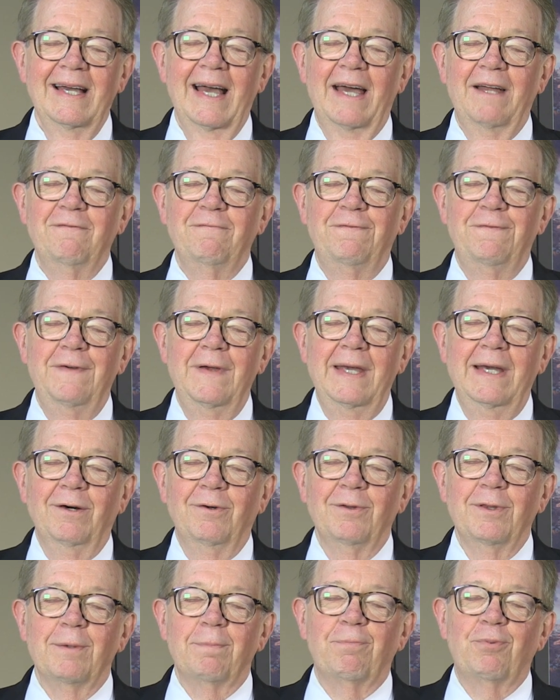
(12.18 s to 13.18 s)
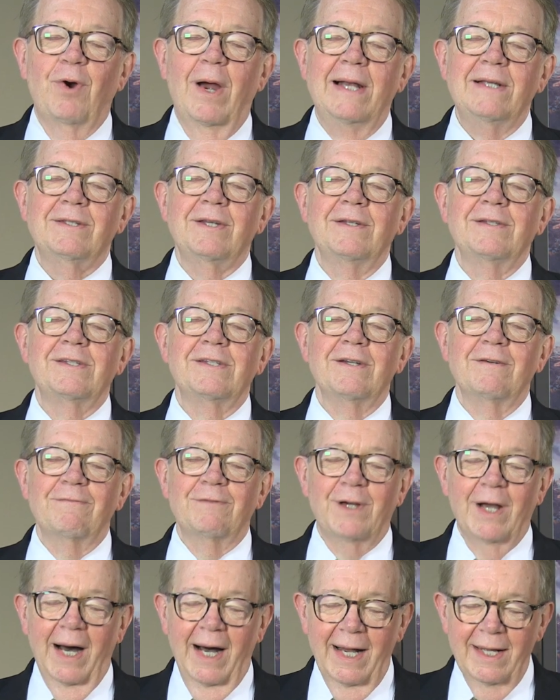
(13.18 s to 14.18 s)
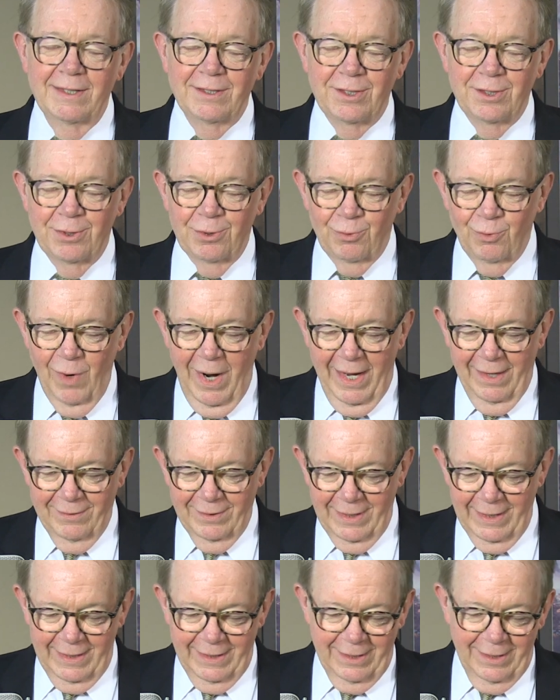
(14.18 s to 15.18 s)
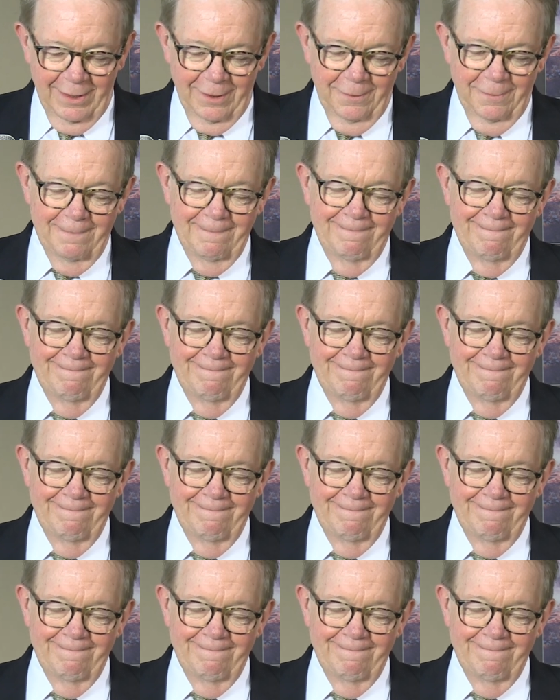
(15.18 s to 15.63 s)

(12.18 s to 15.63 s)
And feel the presence of God surrounding you.